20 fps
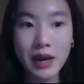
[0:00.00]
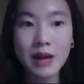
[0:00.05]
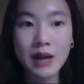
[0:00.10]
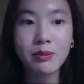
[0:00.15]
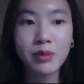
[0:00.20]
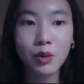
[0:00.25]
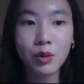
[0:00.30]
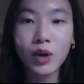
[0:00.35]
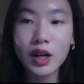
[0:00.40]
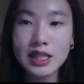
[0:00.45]

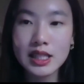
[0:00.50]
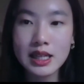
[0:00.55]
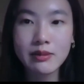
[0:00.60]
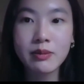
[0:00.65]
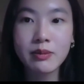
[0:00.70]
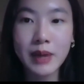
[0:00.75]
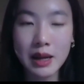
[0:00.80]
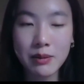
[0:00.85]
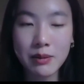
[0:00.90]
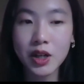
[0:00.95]
type
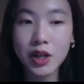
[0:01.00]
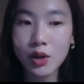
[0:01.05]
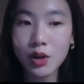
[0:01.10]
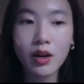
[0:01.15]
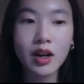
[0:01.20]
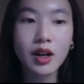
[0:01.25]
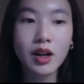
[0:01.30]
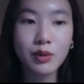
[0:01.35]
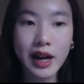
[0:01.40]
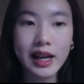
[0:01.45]
of paper you
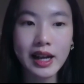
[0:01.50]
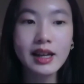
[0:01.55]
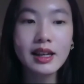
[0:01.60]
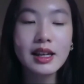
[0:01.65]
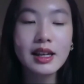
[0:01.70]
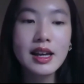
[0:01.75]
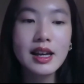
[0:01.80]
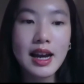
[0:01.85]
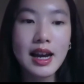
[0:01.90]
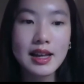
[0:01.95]
want to write.
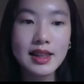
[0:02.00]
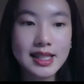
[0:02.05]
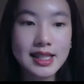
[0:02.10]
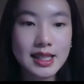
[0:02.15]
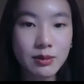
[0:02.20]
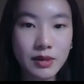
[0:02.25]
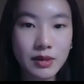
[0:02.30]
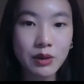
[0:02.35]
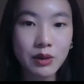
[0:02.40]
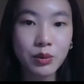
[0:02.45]
And that's
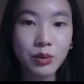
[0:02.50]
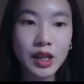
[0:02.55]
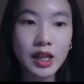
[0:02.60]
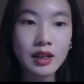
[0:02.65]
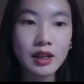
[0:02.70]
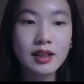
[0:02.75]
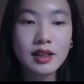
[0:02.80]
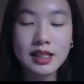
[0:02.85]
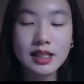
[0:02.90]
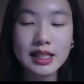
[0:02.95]
something that we
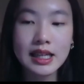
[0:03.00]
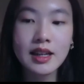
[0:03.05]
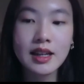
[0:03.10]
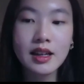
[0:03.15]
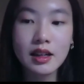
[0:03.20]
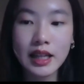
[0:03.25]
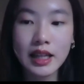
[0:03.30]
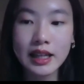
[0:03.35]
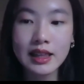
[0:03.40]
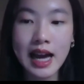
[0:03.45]
can set
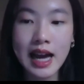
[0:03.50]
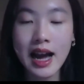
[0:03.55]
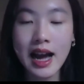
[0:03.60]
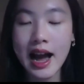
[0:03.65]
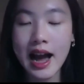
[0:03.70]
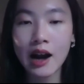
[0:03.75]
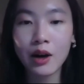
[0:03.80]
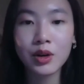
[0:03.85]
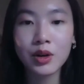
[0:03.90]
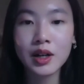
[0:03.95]
like that
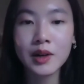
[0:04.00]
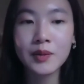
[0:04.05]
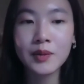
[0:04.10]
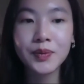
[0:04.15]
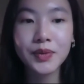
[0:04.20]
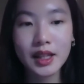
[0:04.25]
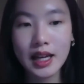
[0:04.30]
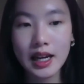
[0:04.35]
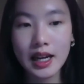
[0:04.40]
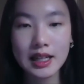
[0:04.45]
hour.
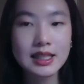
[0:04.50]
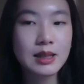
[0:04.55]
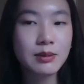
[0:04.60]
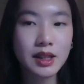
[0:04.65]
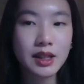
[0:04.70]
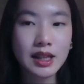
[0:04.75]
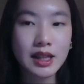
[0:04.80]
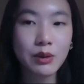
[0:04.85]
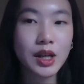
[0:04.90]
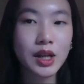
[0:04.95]
It's
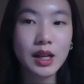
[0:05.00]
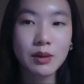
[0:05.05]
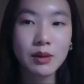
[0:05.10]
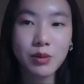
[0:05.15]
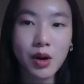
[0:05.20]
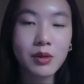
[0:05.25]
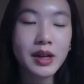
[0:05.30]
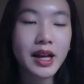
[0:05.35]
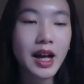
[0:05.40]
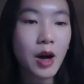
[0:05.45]
something that we can
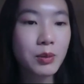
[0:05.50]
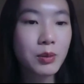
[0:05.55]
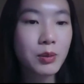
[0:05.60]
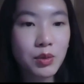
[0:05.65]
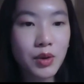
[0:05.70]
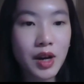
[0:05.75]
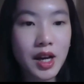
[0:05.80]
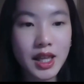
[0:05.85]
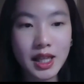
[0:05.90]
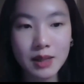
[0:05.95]
probably help
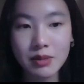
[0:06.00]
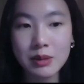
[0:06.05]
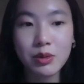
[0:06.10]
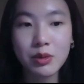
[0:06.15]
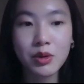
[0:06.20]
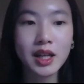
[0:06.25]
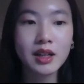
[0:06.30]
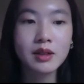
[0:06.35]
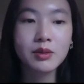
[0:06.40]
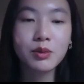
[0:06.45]
you with, and
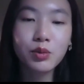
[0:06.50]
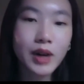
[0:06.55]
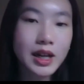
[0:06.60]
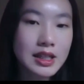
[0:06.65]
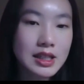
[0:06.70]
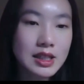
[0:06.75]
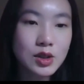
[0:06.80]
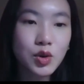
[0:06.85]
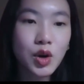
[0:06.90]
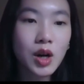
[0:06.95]
people can
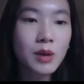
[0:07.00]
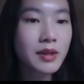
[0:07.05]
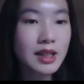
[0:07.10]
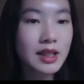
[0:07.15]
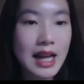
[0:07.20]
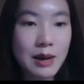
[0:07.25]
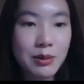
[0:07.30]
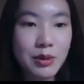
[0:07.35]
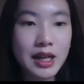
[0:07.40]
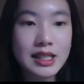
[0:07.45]
brainstorm,
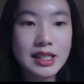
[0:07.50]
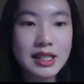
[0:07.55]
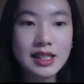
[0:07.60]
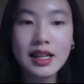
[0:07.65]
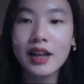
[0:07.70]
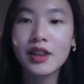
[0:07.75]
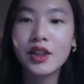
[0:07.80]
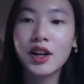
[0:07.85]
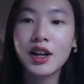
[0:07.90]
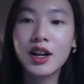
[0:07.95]
collaborate
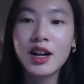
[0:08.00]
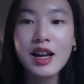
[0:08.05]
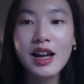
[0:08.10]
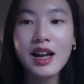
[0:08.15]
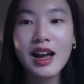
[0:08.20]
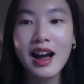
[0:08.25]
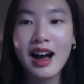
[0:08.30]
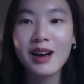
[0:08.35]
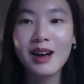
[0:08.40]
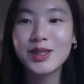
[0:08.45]
together.
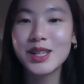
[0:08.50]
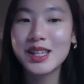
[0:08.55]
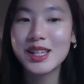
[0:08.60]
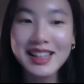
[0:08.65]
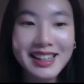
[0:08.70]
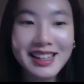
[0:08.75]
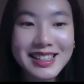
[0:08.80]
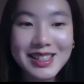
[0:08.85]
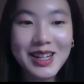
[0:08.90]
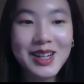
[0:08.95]
So I
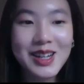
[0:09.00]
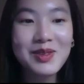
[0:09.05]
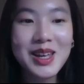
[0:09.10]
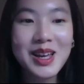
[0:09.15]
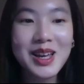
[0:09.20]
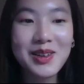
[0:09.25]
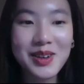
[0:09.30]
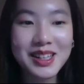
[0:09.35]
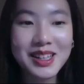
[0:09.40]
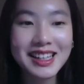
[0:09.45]
think it's going to
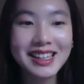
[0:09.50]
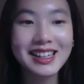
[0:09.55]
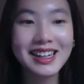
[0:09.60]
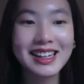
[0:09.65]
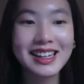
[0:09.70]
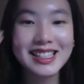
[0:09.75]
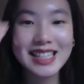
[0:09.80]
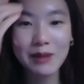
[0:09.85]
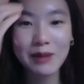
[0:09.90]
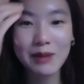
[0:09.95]
be a really
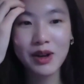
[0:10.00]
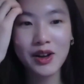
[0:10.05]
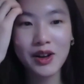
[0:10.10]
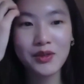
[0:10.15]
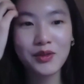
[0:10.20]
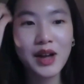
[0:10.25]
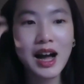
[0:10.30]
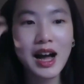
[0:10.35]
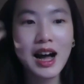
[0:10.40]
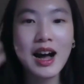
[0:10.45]
good type
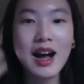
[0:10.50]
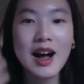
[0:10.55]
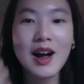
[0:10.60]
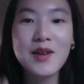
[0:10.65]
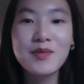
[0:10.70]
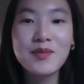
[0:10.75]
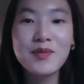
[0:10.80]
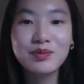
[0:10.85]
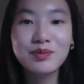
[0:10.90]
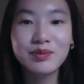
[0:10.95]
of
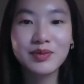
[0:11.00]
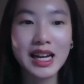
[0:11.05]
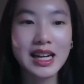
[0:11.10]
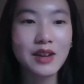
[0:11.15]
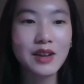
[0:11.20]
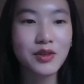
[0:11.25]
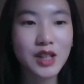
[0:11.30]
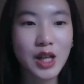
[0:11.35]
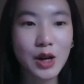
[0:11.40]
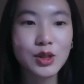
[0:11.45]

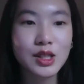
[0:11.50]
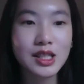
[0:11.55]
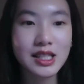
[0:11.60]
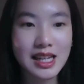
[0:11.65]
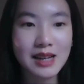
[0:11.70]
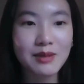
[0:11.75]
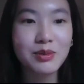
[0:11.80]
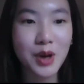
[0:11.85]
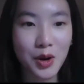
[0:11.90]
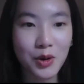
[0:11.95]
kind of
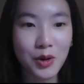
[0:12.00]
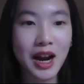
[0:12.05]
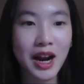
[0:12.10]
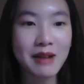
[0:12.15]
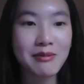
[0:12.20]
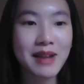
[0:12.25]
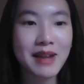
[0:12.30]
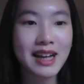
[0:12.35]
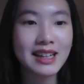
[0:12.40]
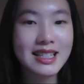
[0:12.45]
close-knit
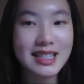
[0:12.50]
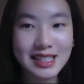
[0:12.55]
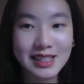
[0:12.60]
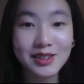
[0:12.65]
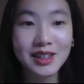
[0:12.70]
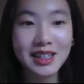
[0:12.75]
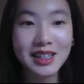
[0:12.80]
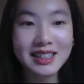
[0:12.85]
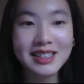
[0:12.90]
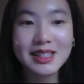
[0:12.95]
program and
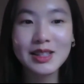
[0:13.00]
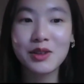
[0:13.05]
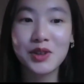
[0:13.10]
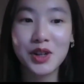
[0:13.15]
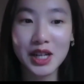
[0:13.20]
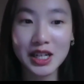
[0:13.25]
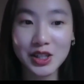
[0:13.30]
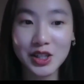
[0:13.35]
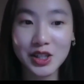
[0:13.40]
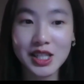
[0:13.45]
series. So if
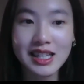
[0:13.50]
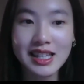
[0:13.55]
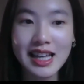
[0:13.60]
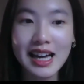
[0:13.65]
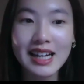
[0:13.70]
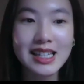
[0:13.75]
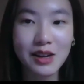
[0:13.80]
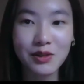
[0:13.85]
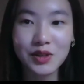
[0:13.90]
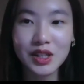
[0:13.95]
you're interested in
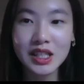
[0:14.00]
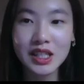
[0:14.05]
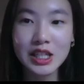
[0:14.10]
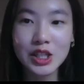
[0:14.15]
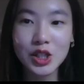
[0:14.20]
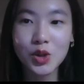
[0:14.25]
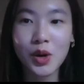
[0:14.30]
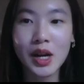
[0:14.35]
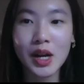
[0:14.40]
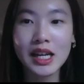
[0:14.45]
that, definitely
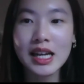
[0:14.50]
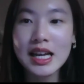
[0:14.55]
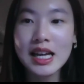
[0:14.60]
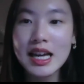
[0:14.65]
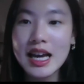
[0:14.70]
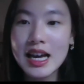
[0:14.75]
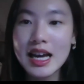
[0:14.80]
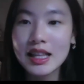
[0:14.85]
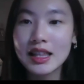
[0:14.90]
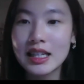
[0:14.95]
join
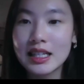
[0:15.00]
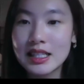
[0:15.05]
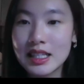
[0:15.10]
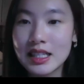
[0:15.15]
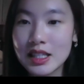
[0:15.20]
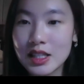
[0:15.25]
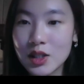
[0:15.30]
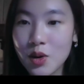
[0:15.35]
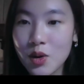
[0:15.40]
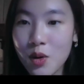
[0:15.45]
the
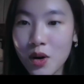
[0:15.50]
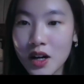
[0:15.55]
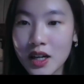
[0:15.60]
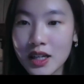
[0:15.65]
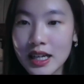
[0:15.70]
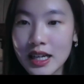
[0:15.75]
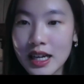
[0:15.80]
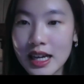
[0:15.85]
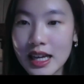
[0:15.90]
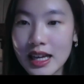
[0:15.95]

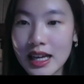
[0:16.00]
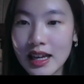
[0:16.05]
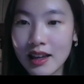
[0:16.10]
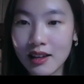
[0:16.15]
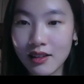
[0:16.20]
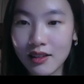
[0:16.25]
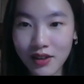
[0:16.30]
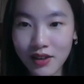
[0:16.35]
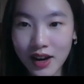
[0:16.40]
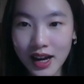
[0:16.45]
Discord
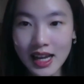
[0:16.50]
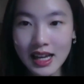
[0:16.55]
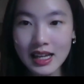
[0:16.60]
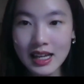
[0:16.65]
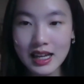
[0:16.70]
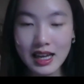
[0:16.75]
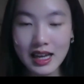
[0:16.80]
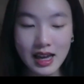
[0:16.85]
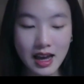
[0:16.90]
invite.